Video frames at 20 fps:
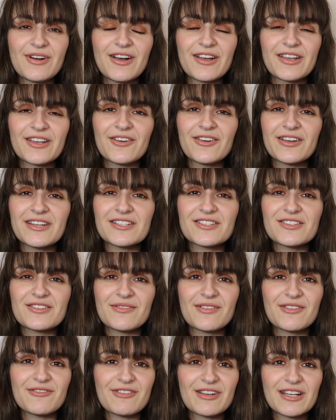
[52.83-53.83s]
I got into
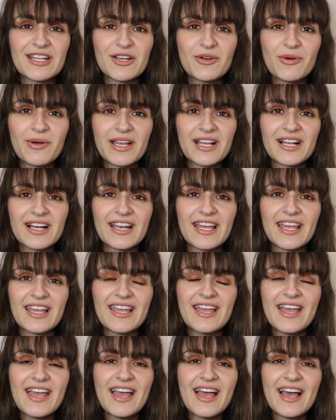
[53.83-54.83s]
it really quickly,